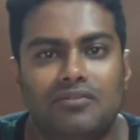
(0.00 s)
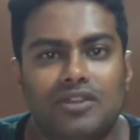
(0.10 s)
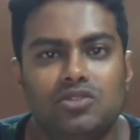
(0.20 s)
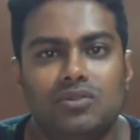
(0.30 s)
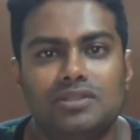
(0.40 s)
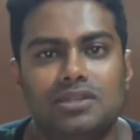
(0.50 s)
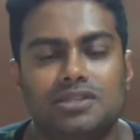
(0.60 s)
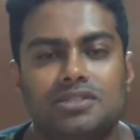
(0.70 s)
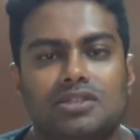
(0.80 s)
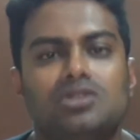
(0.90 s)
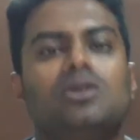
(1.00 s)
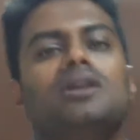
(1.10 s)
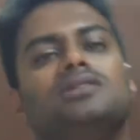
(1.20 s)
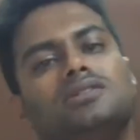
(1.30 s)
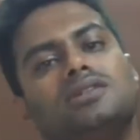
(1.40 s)
fetch you results. So
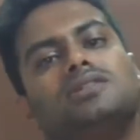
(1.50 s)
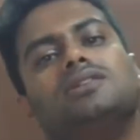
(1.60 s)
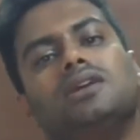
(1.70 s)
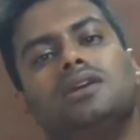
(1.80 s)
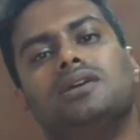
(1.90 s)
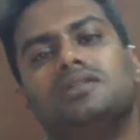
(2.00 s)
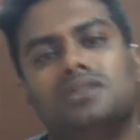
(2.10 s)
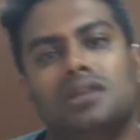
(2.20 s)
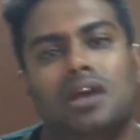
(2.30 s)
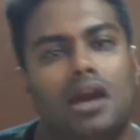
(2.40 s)
consistency is